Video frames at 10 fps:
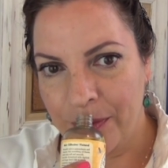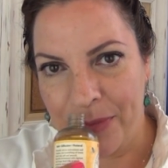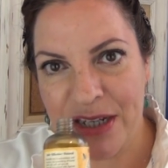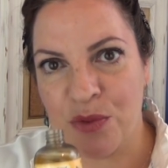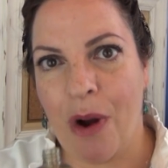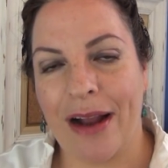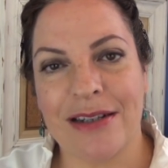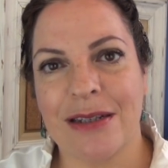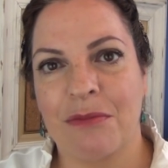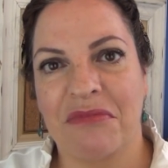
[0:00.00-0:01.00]

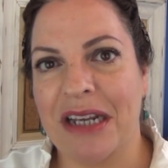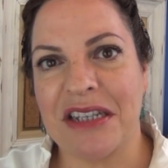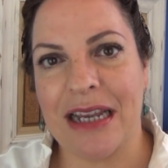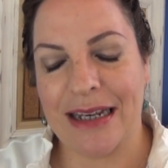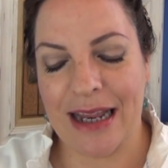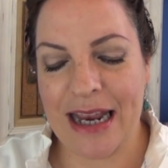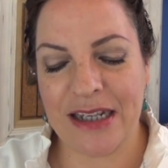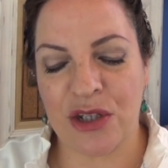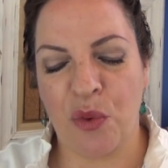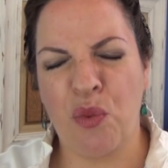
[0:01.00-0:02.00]
beeswax. That's it.
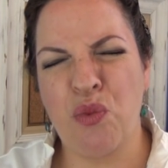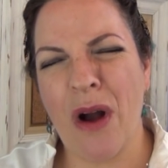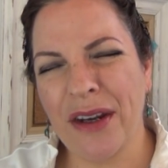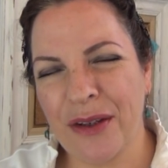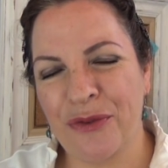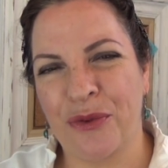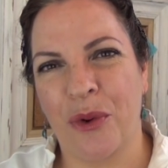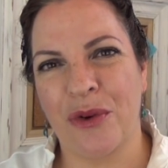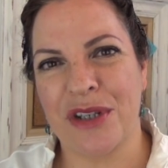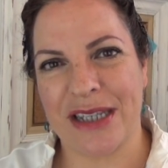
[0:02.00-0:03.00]
It's a
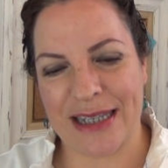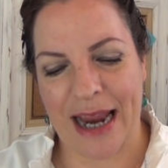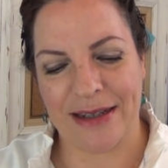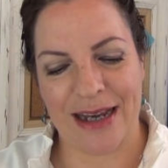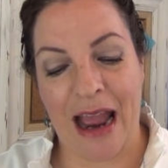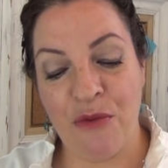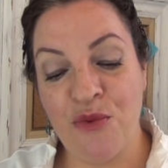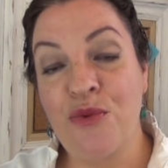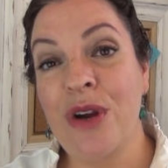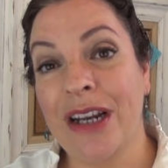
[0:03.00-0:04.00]
wonderful scent. I
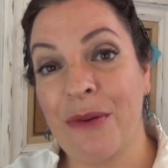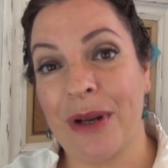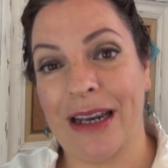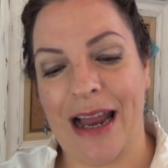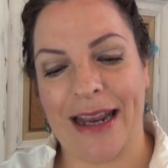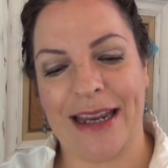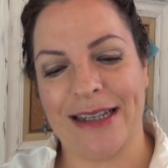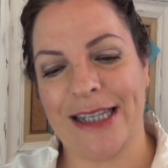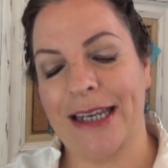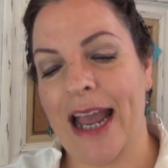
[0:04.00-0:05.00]
really, really like it.
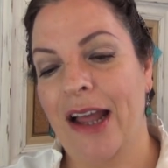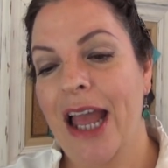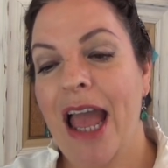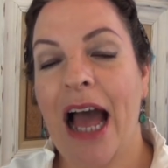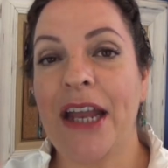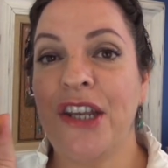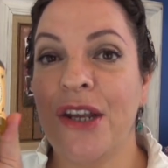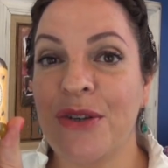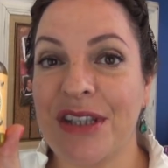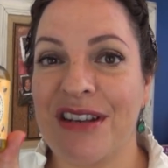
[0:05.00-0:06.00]
So now I
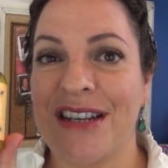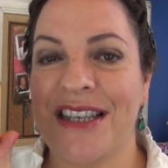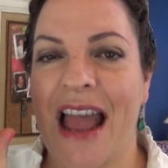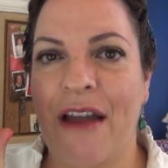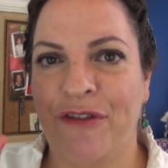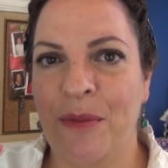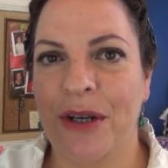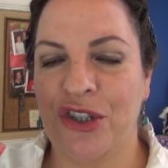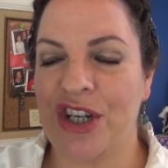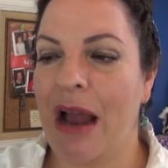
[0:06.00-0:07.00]
use this after
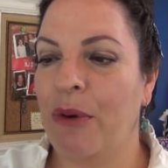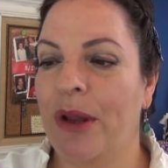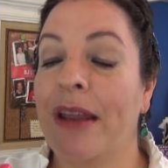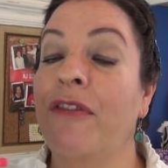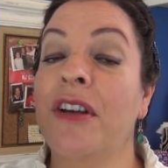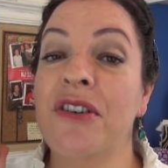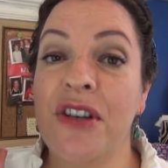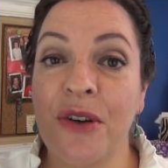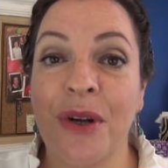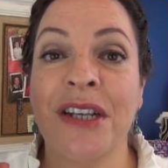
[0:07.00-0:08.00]
my shower. Even
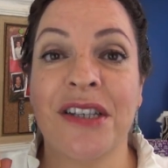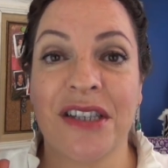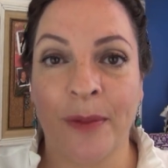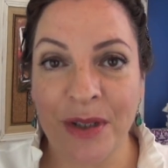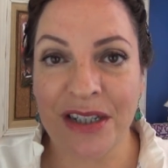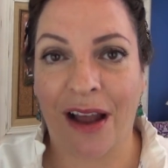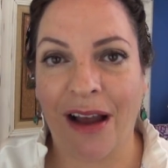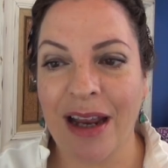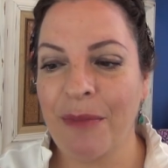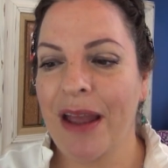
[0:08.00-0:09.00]
though it's
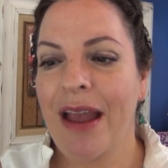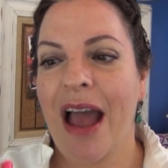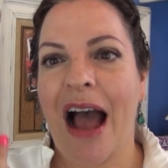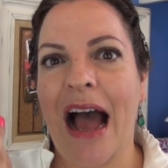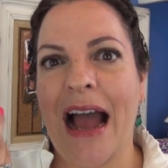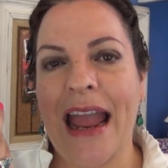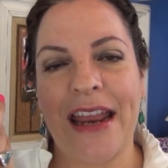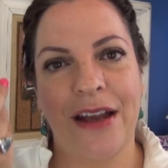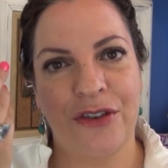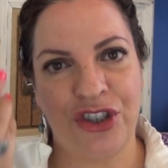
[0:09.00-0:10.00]
summertime,
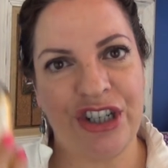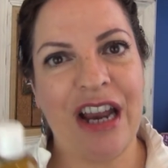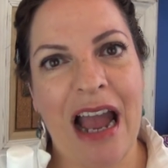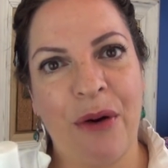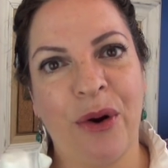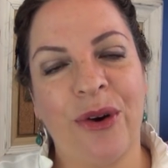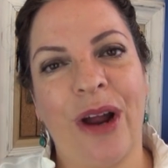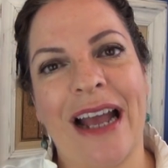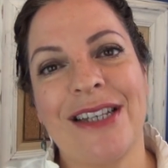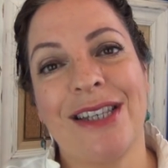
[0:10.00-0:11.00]
I
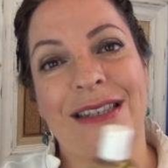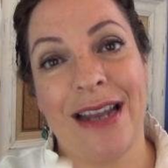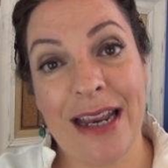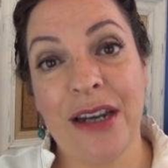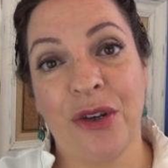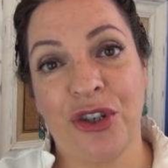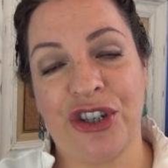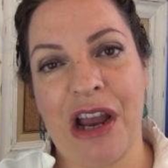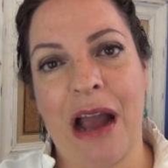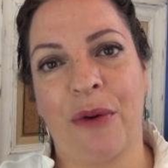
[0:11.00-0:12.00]
shower, I stay in the
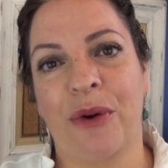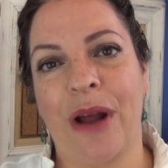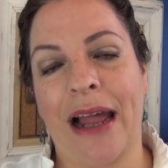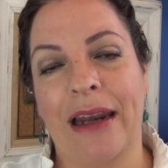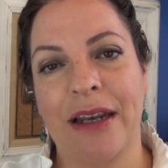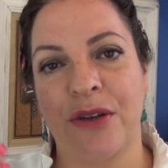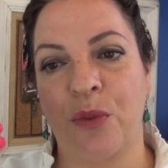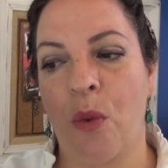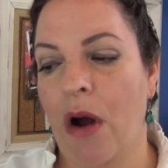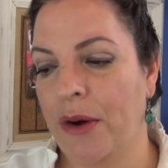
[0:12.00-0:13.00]
shower, I let the
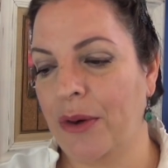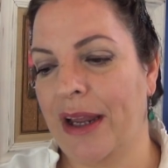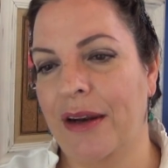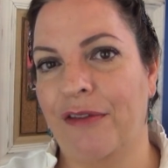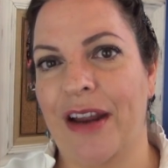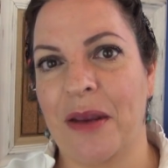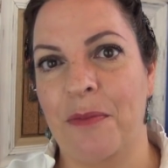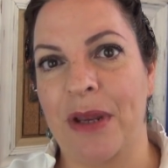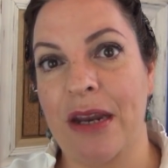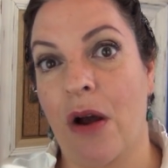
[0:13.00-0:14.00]
water kind of
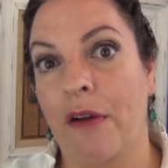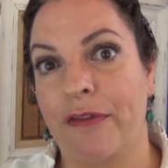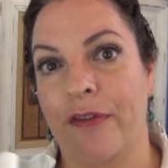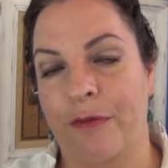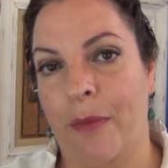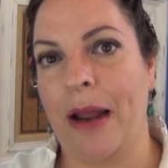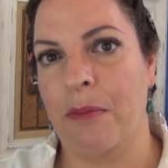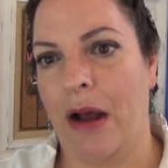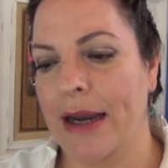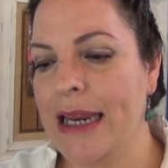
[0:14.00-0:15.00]
like beat off my
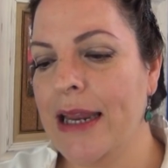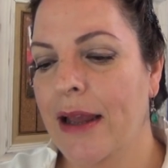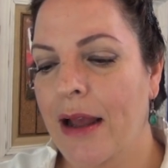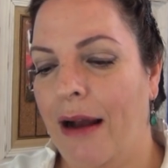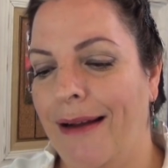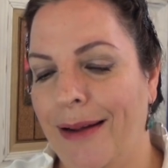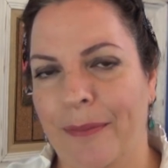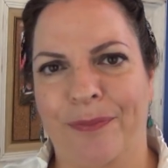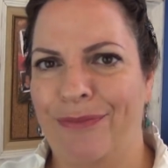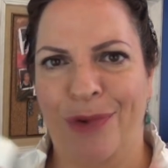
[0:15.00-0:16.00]
body.
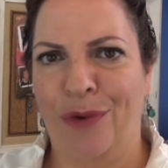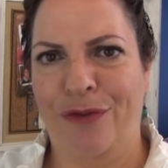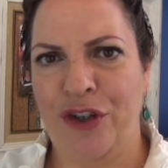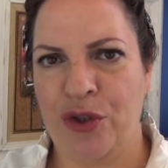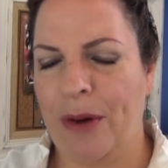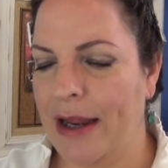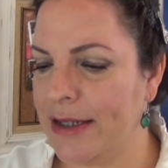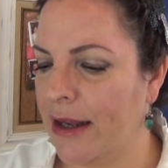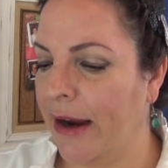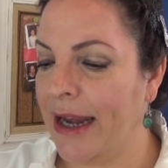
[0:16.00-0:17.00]
Um, don't
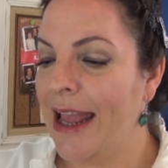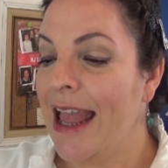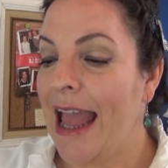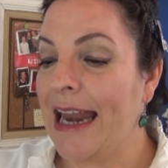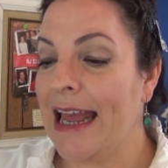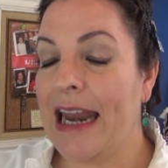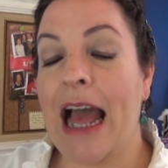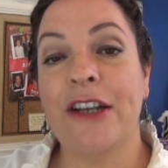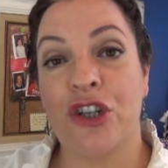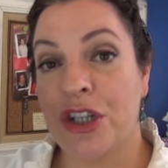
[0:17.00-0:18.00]
visualize, all right? And then
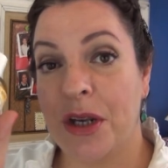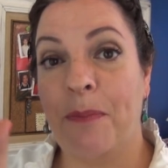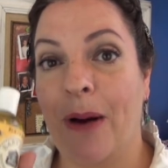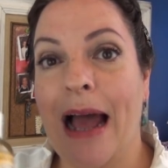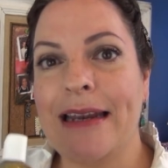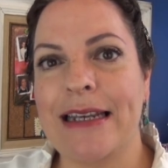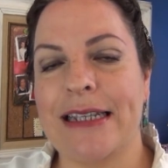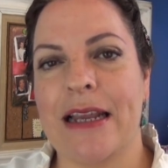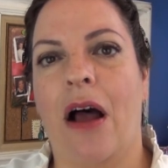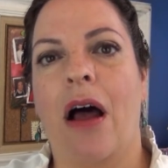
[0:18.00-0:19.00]
I just apply
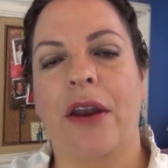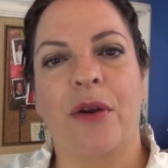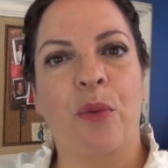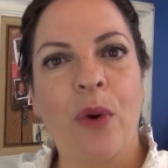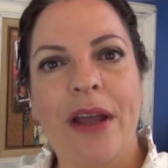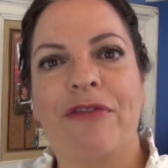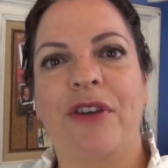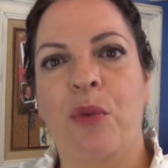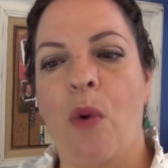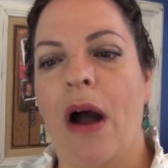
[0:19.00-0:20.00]
this on with
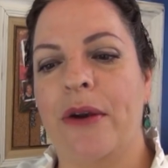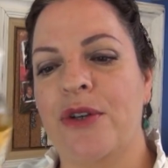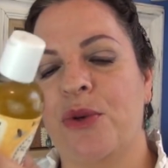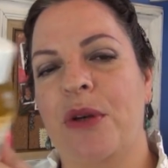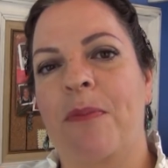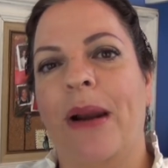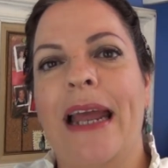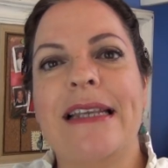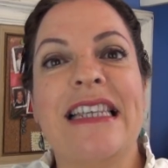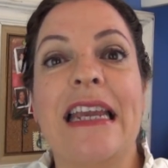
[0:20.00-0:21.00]
the water so it
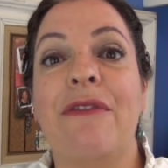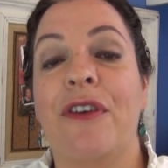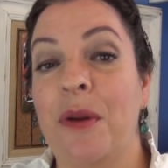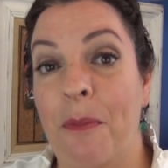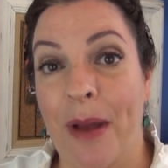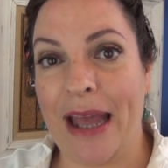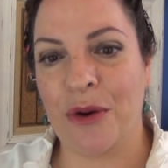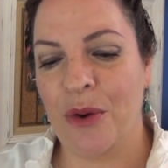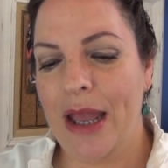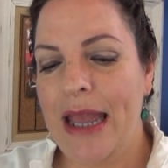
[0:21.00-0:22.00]
blends even
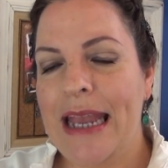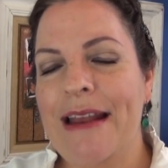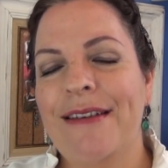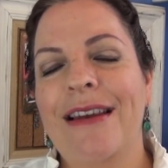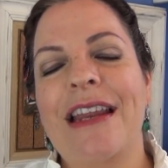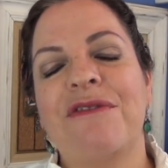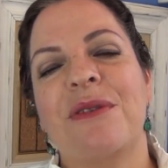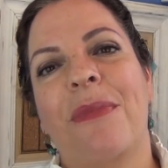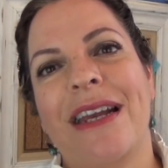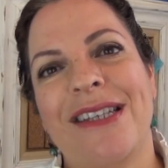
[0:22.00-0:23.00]
better. It
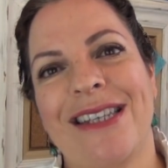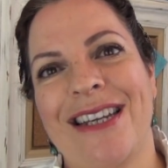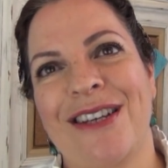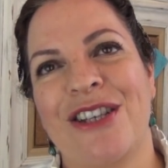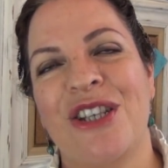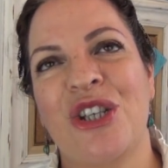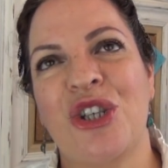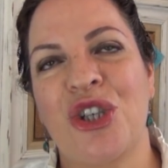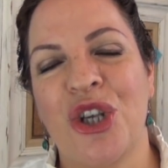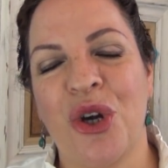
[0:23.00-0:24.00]
leaves my skin
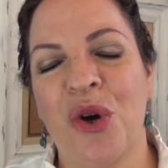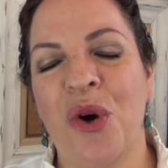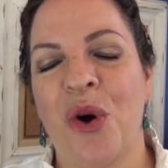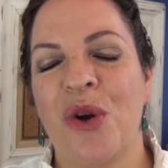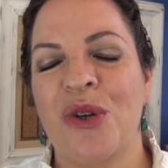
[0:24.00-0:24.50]
so